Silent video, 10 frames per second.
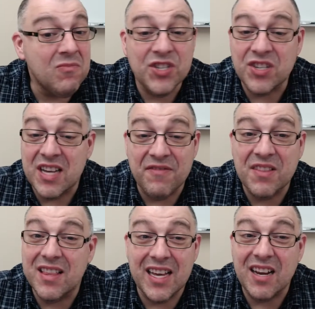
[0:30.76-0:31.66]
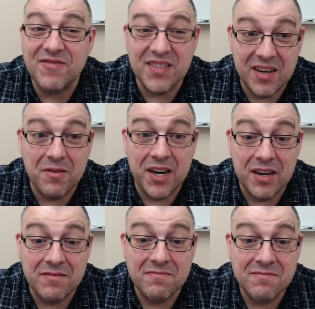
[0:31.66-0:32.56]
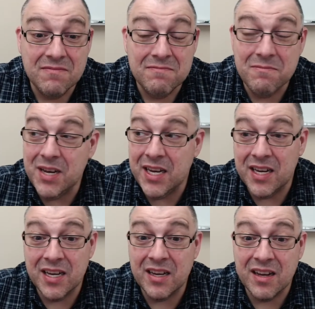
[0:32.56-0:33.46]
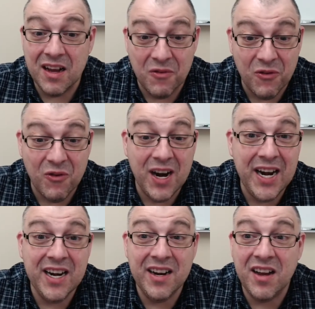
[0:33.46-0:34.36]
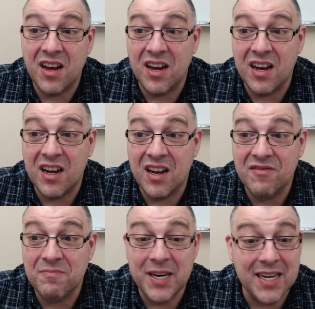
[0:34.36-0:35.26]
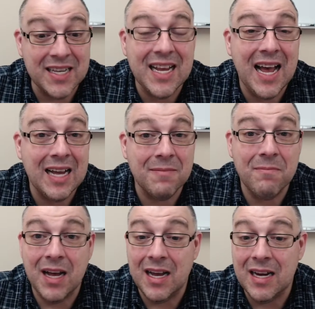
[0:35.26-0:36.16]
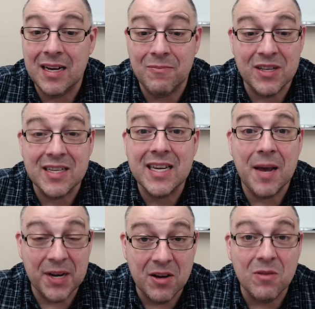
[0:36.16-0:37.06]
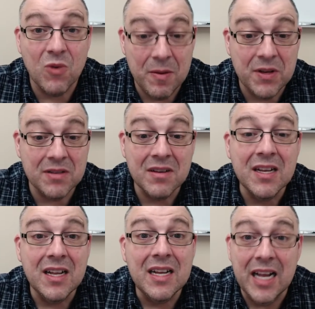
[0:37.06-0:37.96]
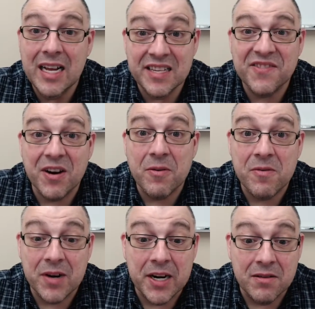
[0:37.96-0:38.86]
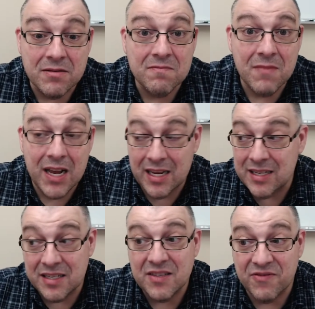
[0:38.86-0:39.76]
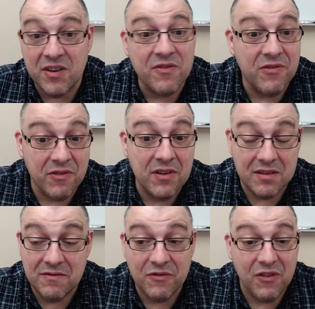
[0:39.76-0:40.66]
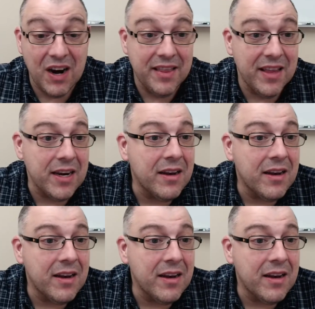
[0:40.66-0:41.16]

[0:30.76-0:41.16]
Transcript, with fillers: just have to think of Syria. Being afraid of being attacked with chemical weapon, it's very real and it's very frightening.